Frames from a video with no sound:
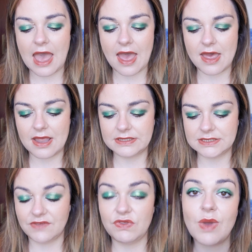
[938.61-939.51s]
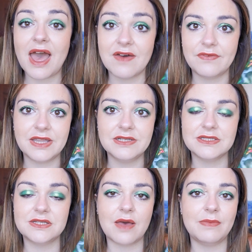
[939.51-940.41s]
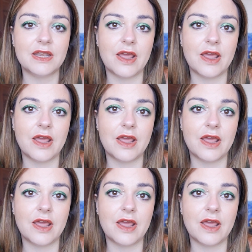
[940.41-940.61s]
and if you haven't, I mean,